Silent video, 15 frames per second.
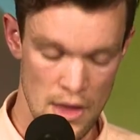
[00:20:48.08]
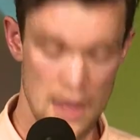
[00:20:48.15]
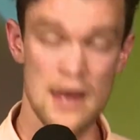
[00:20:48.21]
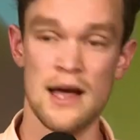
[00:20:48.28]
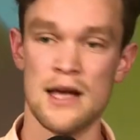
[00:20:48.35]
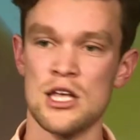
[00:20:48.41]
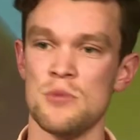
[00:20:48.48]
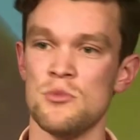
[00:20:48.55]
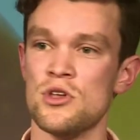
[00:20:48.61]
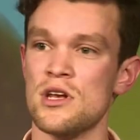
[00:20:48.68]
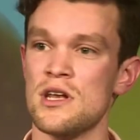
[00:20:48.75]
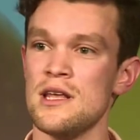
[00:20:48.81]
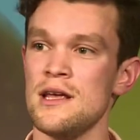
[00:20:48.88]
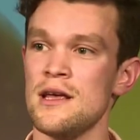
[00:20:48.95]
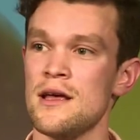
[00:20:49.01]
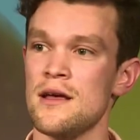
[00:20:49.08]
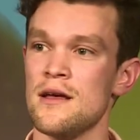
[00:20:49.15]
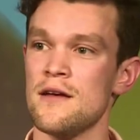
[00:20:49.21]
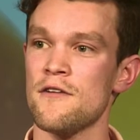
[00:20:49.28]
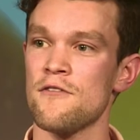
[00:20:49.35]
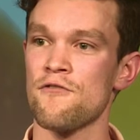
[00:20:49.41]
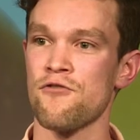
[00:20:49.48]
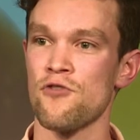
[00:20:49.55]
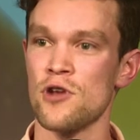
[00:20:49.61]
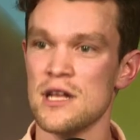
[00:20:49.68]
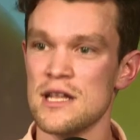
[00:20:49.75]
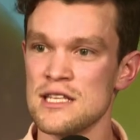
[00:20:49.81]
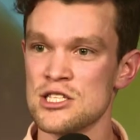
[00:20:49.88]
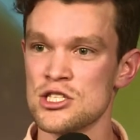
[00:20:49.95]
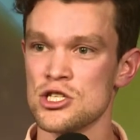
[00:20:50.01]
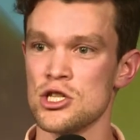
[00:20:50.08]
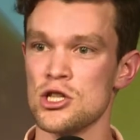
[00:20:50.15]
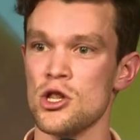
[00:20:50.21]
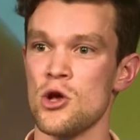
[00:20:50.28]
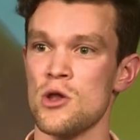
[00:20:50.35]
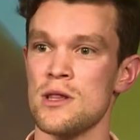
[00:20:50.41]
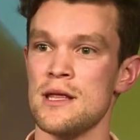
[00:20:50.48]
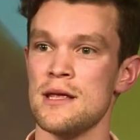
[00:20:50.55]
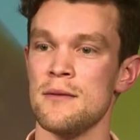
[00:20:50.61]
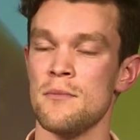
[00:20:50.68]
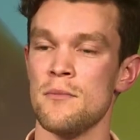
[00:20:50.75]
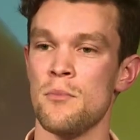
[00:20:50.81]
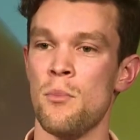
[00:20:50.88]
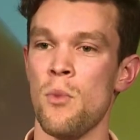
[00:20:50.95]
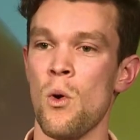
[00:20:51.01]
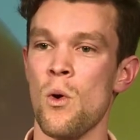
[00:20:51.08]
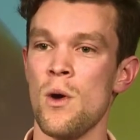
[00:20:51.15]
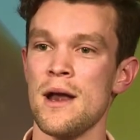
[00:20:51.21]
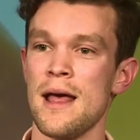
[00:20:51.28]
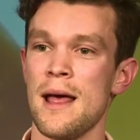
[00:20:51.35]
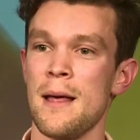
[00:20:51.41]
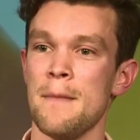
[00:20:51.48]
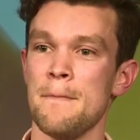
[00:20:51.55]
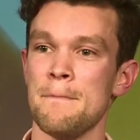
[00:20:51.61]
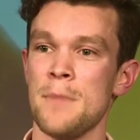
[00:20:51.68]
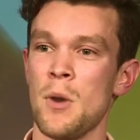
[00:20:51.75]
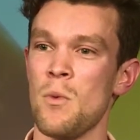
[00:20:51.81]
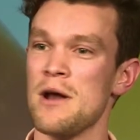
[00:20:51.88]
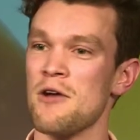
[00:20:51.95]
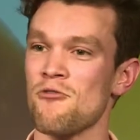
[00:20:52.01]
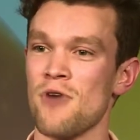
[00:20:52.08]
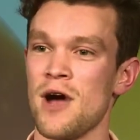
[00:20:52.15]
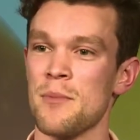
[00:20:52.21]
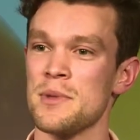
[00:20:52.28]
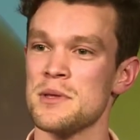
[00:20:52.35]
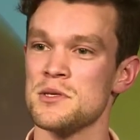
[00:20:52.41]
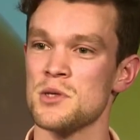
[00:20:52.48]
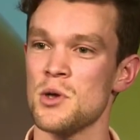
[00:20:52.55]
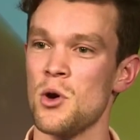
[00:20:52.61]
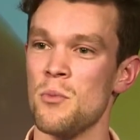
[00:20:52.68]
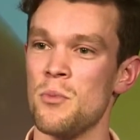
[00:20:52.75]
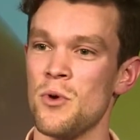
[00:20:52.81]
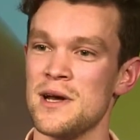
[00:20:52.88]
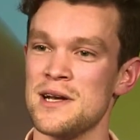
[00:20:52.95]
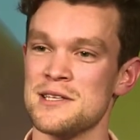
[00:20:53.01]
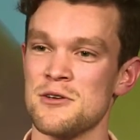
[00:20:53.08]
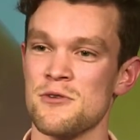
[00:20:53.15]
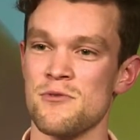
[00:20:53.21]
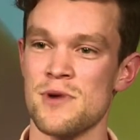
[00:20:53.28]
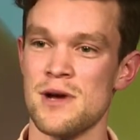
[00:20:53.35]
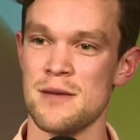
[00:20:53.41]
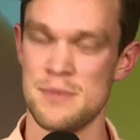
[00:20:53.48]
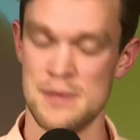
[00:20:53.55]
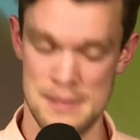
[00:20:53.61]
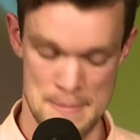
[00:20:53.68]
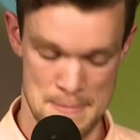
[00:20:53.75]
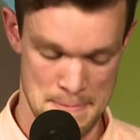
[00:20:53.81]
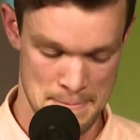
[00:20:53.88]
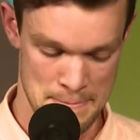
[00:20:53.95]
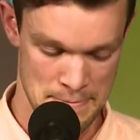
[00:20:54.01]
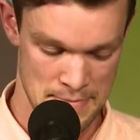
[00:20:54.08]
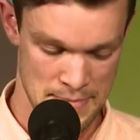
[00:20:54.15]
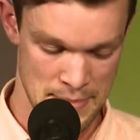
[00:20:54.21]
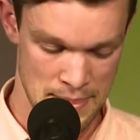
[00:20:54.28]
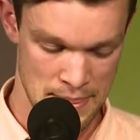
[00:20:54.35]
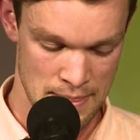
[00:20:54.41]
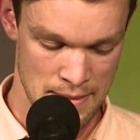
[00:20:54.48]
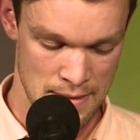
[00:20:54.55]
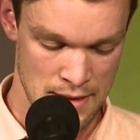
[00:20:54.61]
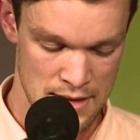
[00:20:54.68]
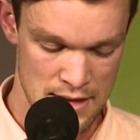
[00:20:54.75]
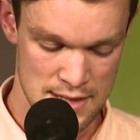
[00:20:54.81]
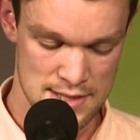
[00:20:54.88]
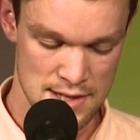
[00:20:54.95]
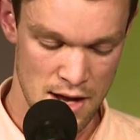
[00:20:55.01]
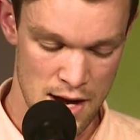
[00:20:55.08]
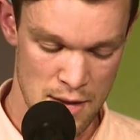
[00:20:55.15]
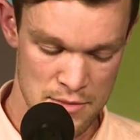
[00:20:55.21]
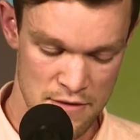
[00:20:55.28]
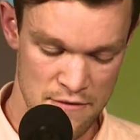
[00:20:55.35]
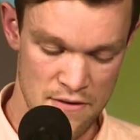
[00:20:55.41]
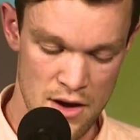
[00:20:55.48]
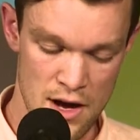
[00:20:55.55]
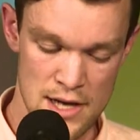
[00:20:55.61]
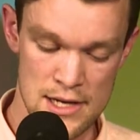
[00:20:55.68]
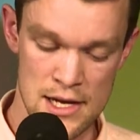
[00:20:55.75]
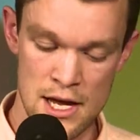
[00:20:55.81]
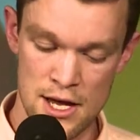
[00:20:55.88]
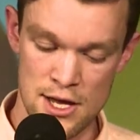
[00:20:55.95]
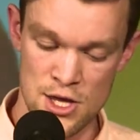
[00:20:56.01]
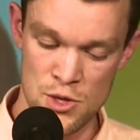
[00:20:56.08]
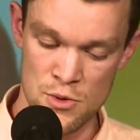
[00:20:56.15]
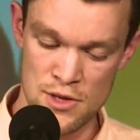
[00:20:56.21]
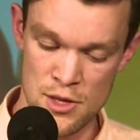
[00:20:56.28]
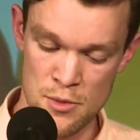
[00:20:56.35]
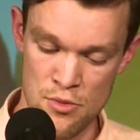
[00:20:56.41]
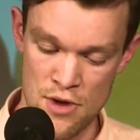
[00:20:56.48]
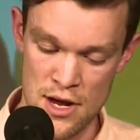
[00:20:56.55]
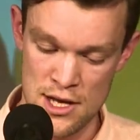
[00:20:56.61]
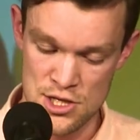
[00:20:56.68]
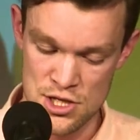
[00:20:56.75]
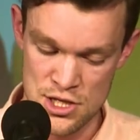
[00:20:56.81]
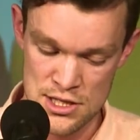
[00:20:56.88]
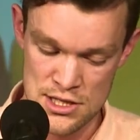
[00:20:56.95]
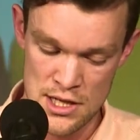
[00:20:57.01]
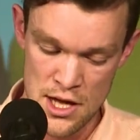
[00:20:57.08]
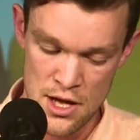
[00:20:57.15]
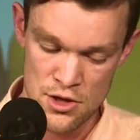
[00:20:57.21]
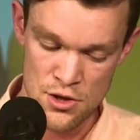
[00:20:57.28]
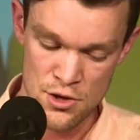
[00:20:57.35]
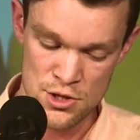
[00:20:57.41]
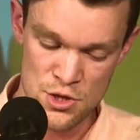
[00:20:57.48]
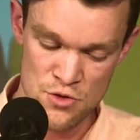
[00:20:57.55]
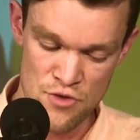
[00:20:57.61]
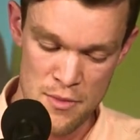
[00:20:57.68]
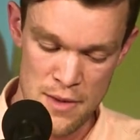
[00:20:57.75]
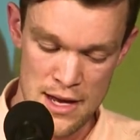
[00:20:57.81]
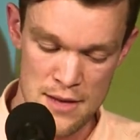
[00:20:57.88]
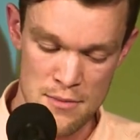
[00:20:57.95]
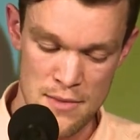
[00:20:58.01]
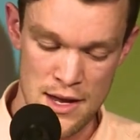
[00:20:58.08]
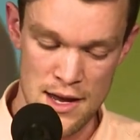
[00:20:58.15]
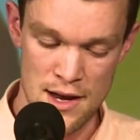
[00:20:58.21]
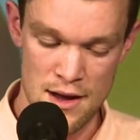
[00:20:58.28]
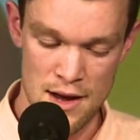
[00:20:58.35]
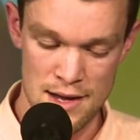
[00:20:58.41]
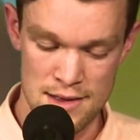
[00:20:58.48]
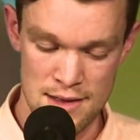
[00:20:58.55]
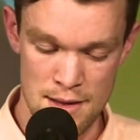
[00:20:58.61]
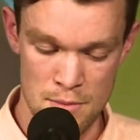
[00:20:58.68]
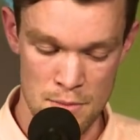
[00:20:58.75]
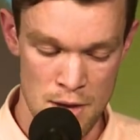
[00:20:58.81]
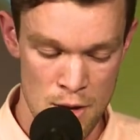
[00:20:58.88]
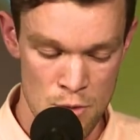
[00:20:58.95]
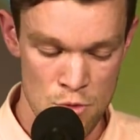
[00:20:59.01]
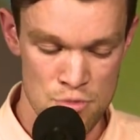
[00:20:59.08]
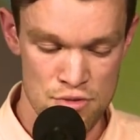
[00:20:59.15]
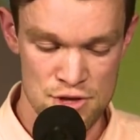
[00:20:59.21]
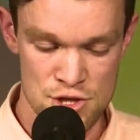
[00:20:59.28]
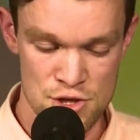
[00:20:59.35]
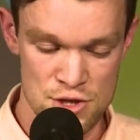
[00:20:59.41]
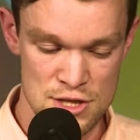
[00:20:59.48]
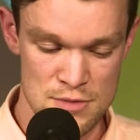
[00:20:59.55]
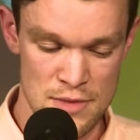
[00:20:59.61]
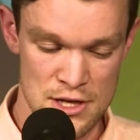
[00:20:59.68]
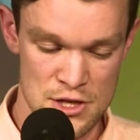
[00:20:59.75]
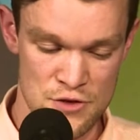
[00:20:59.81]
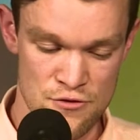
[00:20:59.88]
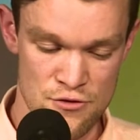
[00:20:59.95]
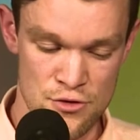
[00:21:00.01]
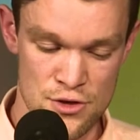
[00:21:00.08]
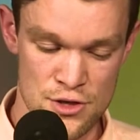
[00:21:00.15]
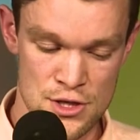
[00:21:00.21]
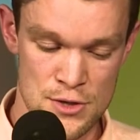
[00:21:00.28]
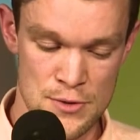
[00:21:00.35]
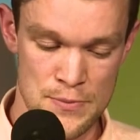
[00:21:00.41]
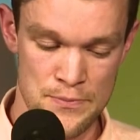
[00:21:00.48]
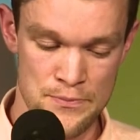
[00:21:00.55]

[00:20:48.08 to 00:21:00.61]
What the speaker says: In our community, fruit is slowly born, but when it ripens, oh boy, does it ripen. Yes, I am the vine, you are the branches. Those who remain in me and I in them will produce much fruit.